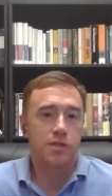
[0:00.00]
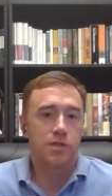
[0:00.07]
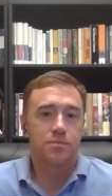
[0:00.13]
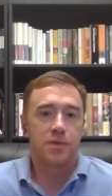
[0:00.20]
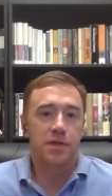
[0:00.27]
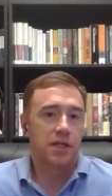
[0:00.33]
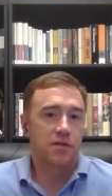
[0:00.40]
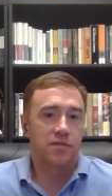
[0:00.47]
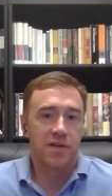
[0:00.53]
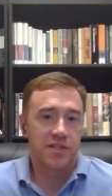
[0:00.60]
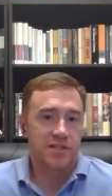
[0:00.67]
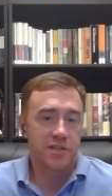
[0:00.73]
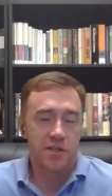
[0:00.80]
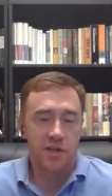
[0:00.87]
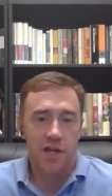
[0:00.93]
being
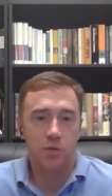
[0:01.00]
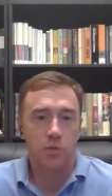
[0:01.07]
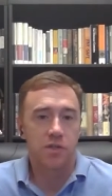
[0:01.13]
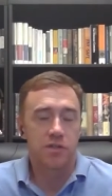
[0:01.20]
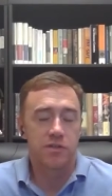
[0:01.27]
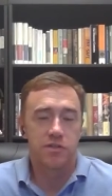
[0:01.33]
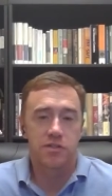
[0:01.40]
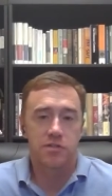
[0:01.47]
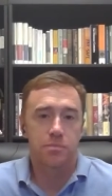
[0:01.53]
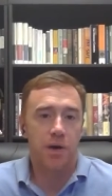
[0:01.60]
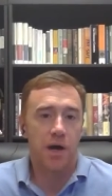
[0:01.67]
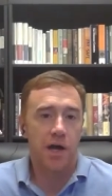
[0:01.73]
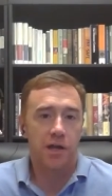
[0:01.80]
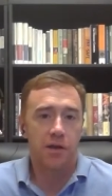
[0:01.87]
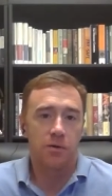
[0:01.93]
invested in equities, just
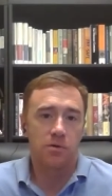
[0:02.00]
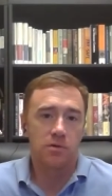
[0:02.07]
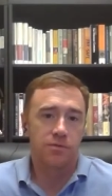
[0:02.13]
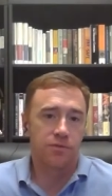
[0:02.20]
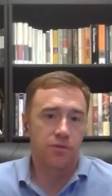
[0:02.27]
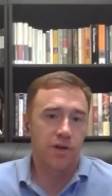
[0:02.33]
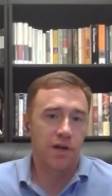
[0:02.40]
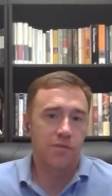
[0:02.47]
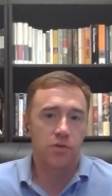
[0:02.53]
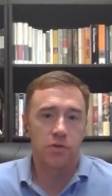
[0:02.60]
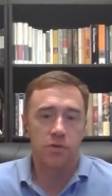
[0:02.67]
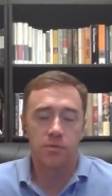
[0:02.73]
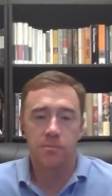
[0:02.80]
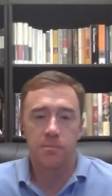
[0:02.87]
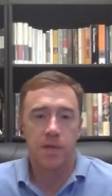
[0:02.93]
buy and hold
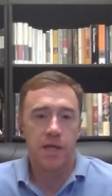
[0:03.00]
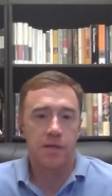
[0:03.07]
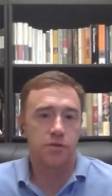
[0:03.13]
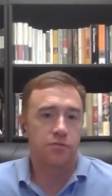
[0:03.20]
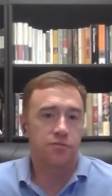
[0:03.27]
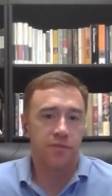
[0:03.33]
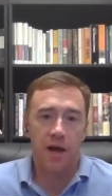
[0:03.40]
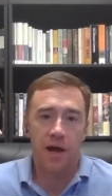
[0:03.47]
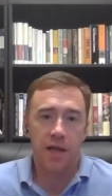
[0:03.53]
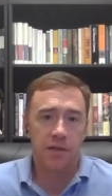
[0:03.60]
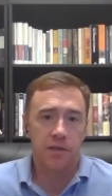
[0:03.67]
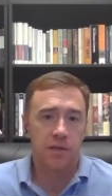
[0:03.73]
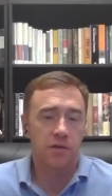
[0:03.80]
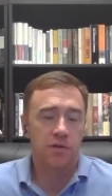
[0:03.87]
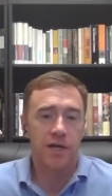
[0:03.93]
forever, and you're fine.
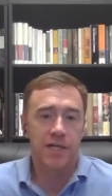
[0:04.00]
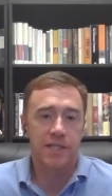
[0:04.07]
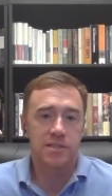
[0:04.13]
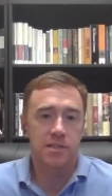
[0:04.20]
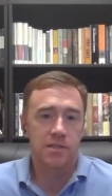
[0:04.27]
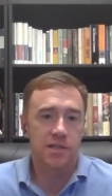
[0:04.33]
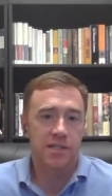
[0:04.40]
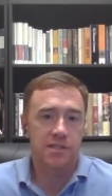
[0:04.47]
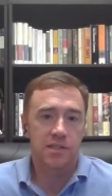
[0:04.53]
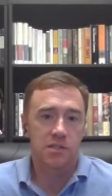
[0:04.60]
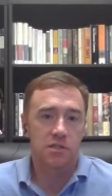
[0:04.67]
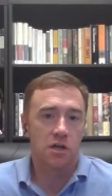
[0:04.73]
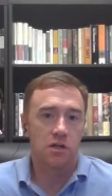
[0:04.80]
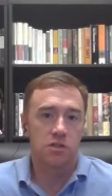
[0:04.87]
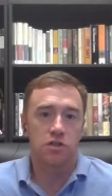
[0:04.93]
You know, let let the
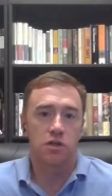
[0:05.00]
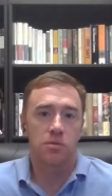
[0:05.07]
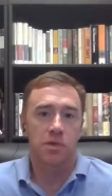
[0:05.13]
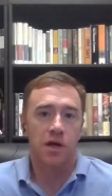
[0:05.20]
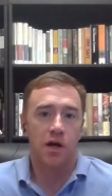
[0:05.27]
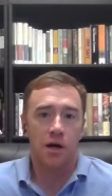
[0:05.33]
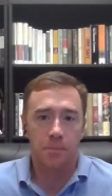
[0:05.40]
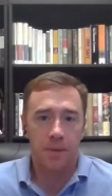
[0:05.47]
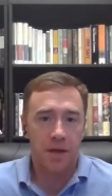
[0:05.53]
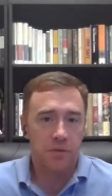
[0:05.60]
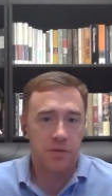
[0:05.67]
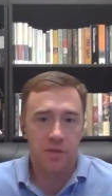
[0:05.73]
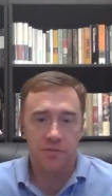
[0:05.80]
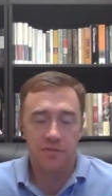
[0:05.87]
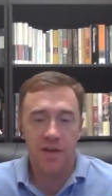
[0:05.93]
long-term
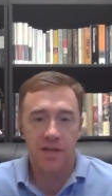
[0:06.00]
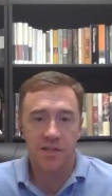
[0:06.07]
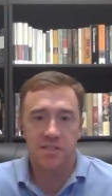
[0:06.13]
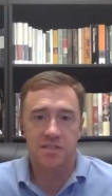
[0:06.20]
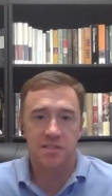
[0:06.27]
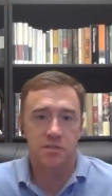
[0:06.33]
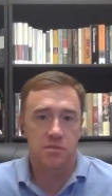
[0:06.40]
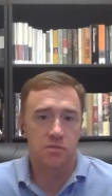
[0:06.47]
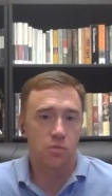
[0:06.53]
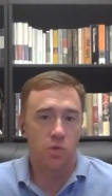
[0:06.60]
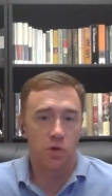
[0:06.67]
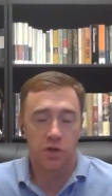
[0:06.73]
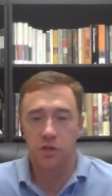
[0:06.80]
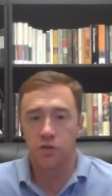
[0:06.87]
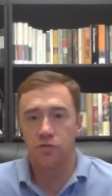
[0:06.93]
compounding effects
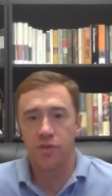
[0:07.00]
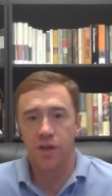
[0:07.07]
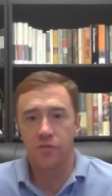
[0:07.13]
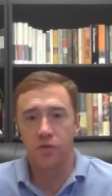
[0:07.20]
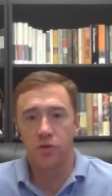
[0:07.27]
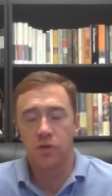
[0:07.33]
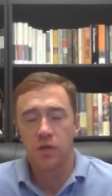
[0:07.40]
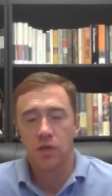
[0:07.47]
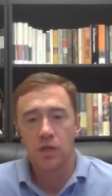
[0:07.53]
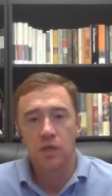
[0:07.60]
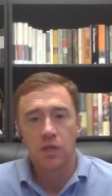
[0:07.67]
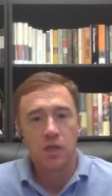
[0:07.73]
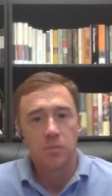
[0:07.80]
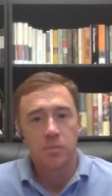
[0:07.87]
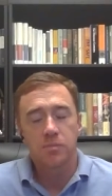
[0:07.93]
work in your favor.
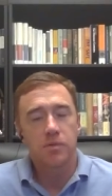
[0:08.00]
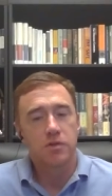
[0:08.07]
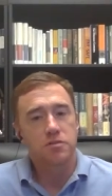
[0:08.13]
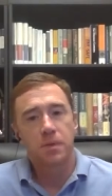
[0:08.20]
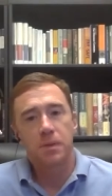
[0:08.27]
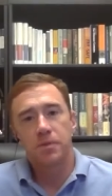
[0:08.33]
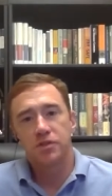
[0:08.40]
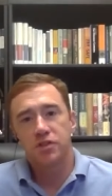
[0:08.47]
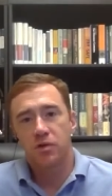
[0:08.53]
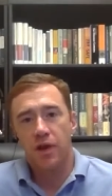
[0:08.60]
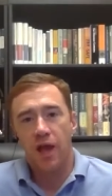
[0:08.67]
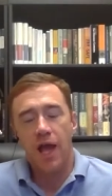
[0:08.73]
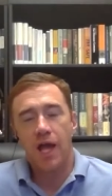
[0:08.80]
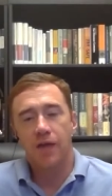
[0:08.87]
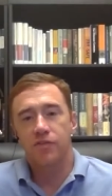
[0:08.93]
But most people don't
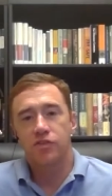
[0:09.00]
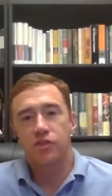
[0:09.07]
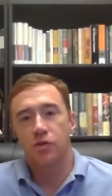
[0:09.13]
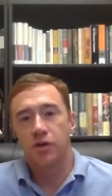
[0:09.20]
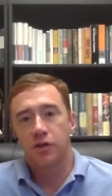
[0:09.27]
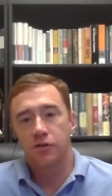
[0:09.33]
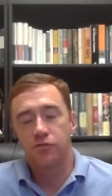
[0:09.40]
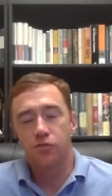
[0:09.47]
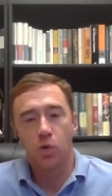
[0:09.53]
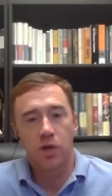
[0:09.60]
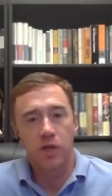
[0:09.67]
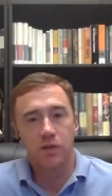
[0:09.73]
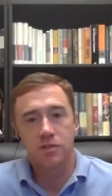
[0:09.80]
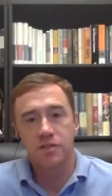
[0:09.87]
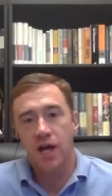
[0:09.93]
have a thirty to
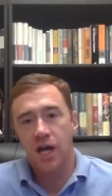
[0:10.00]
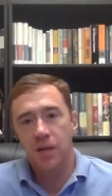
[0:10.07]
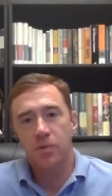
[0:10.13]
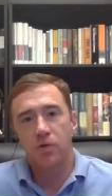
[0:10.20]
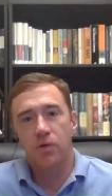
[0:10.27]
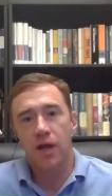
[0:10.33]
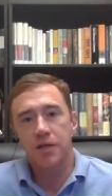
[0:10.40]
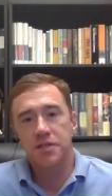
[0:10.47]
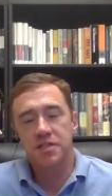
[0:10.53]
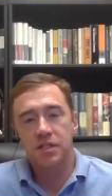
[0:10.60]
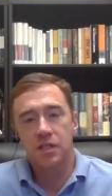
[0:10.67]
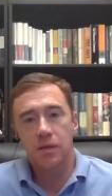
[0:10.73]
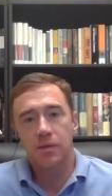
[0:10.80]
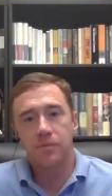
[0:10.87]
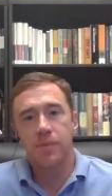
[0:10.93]
forty year time horizon.
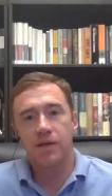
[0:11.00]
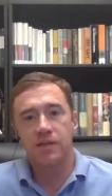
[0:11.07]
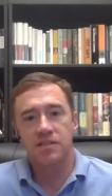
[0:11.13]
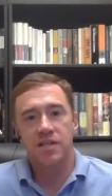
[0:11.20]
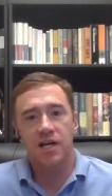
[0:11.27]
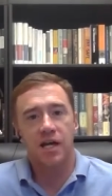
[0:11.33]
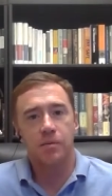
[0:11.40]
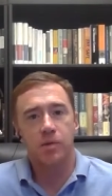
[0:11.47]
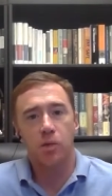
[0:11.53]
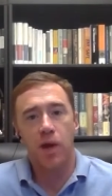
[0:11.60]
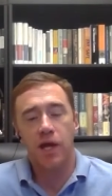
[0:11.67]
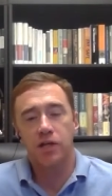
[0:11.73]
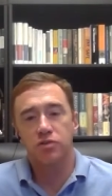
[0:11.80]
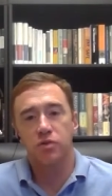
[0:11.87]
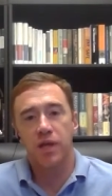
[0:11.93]
They, by the time you
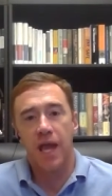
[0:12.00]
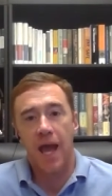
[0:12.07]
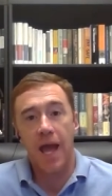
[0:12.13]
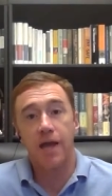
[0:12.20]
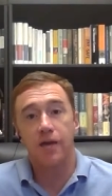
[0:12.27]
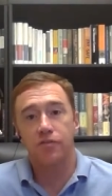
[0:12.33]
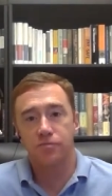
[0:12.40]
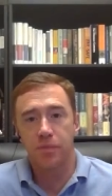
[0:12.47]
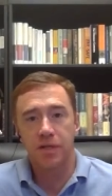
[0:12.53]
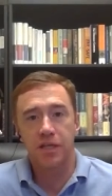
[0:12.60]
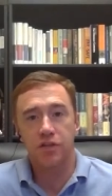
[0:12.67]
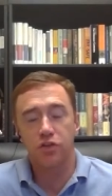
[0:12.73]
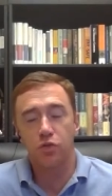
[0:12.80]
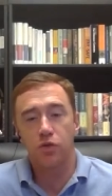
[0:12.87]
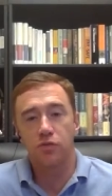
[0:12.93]
actually have
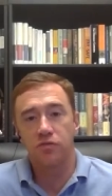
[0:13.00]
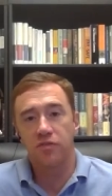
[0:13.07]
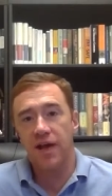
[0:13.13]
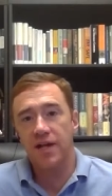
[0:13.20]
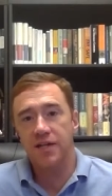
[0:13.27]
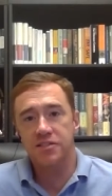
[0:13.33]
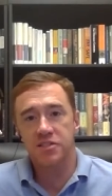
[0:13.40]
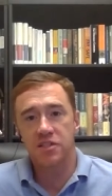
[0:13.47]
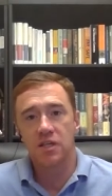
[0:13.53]
money to invest,